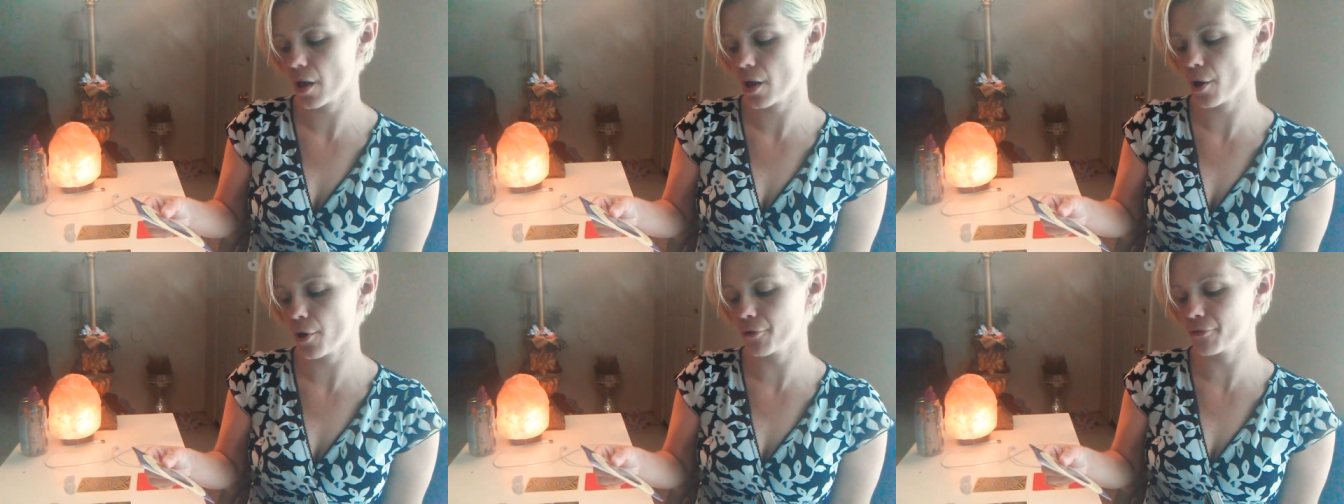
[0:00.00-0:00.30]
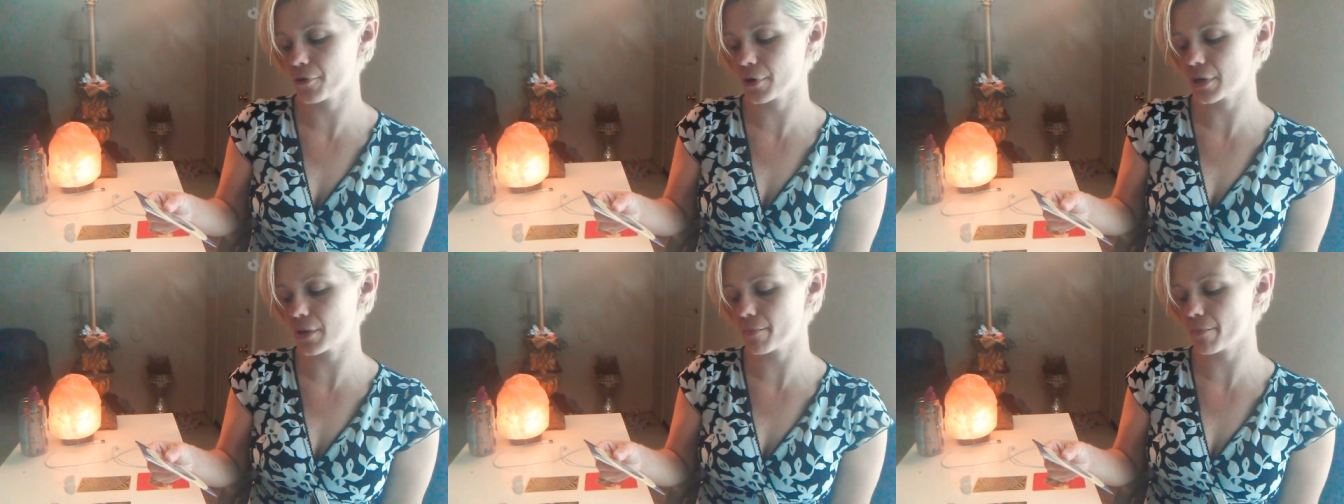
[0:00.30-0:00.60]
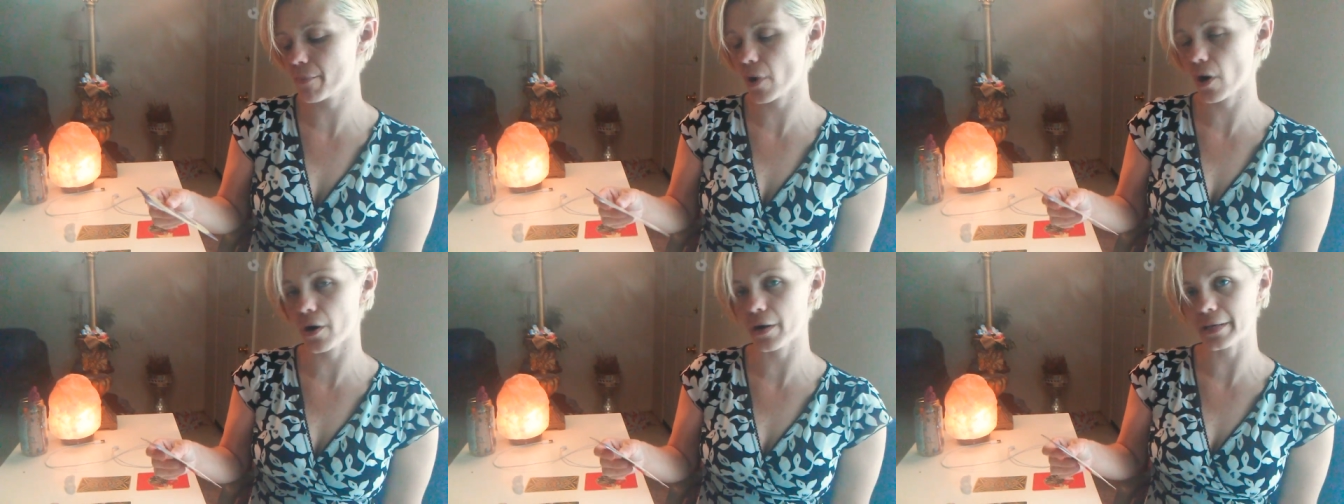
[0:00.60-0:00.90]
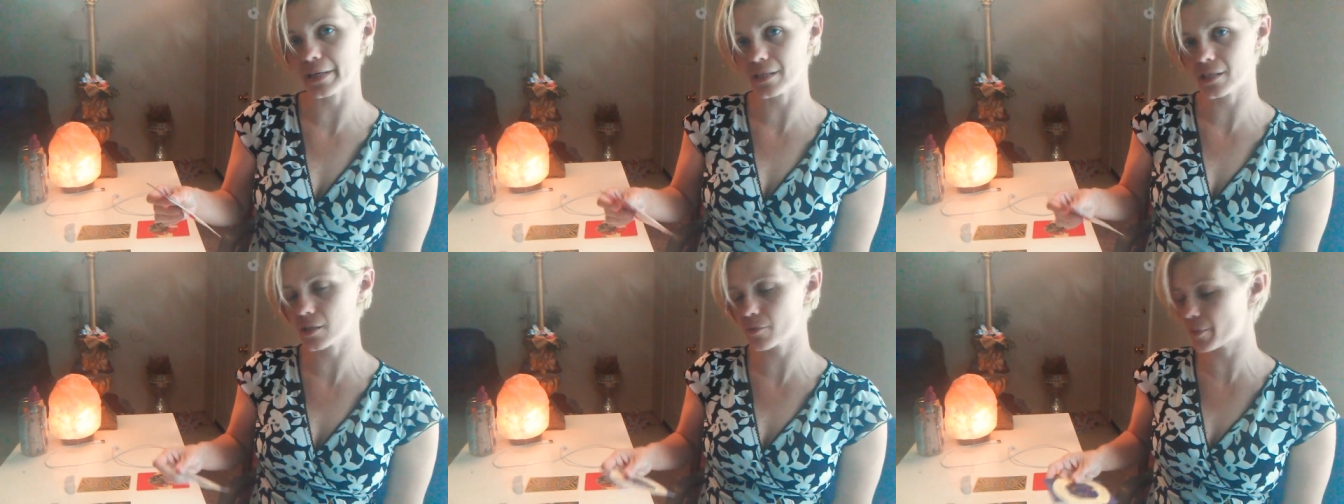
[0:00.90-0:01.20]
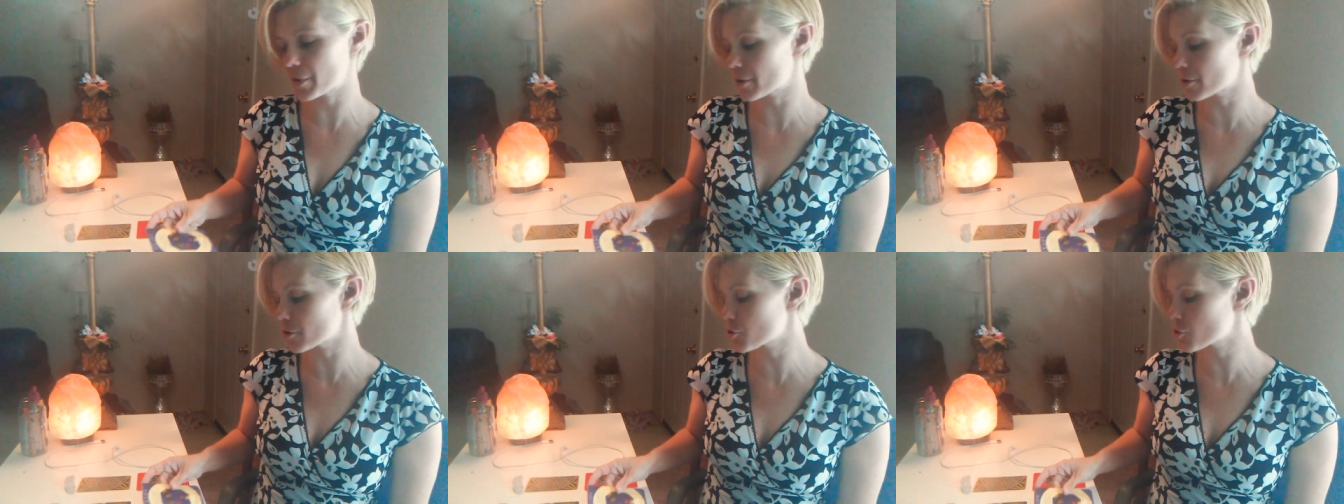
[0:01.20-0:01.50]
over imparting
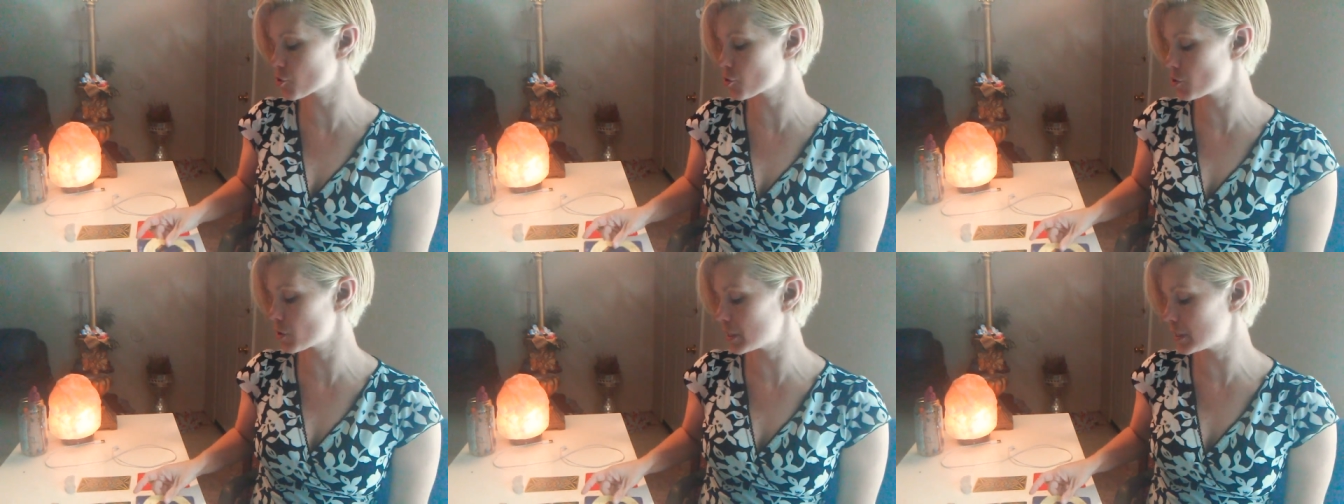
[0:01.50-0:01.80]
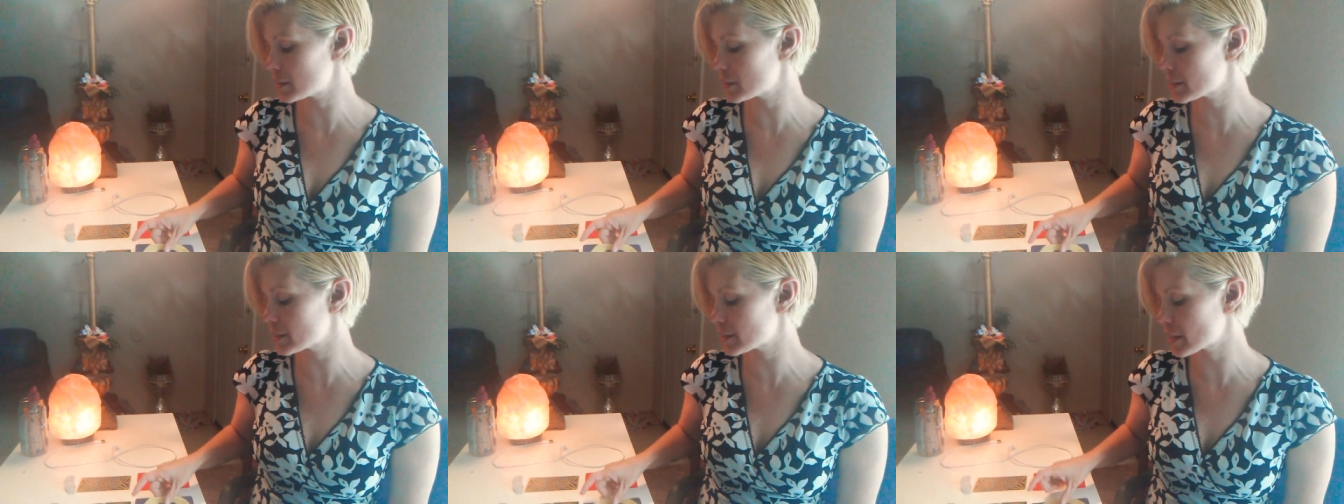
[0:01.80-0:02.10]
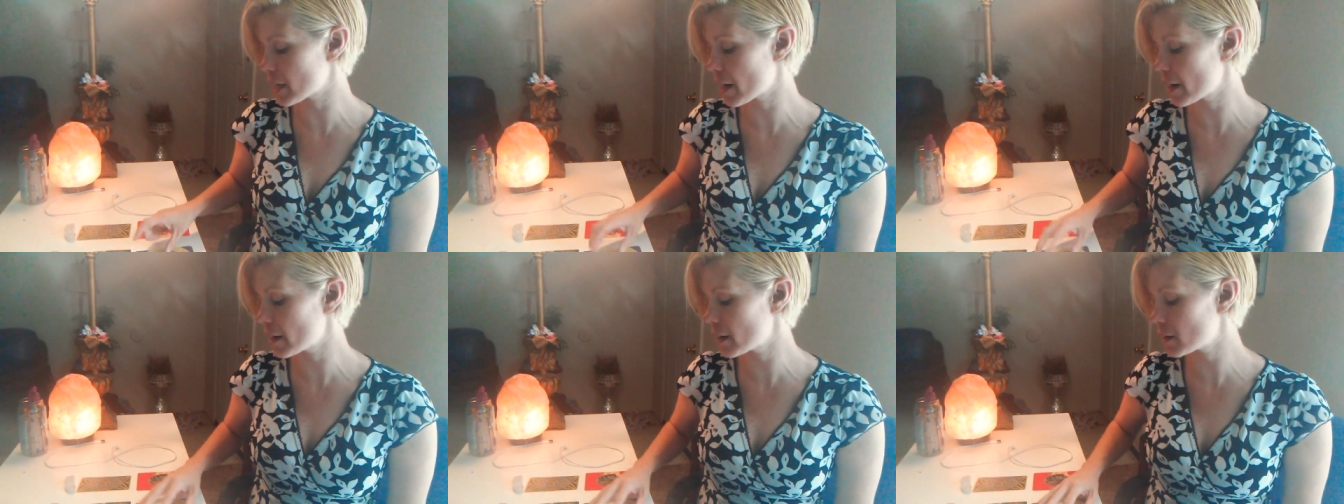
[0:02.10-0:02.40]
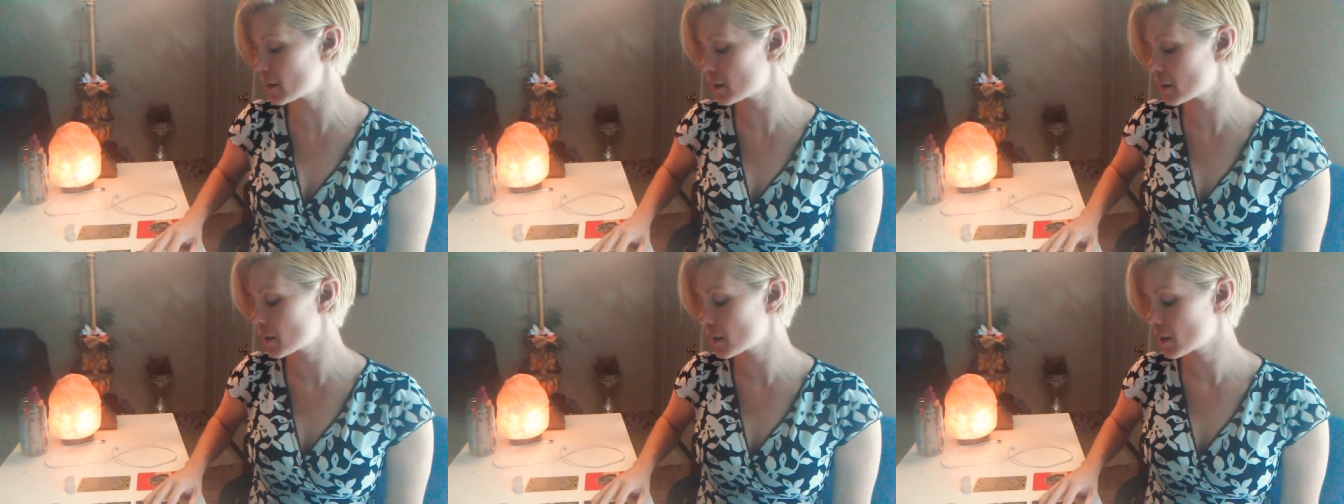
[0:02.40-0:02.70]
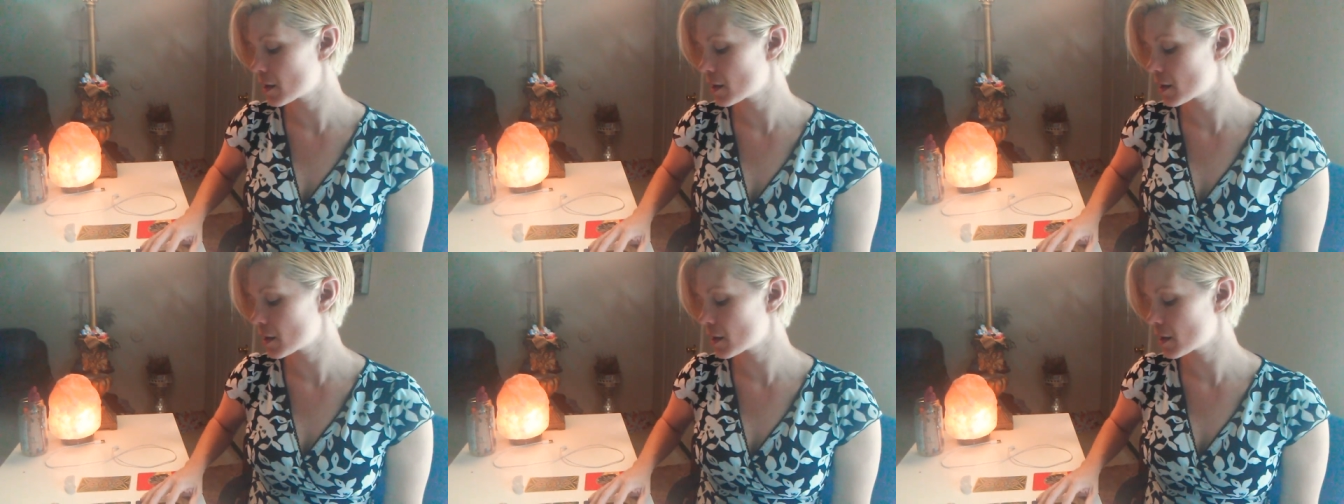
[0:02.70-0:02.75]
spiritual insight.